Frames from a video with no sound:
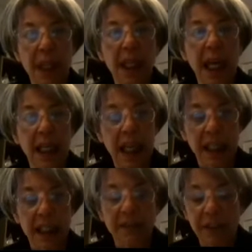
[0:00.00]
and
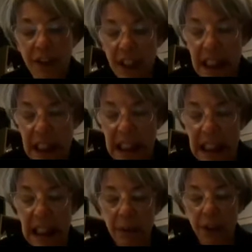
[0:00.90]

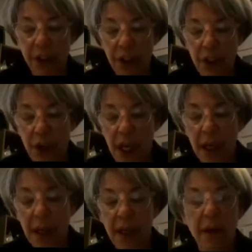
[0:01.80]
1915C, which is the
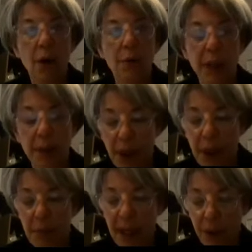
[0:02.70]
home and
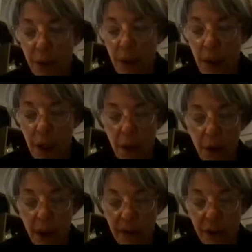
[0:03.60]
community-based
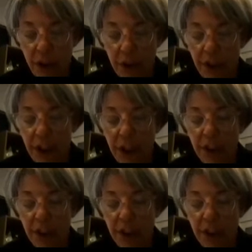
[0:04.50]
waiver services.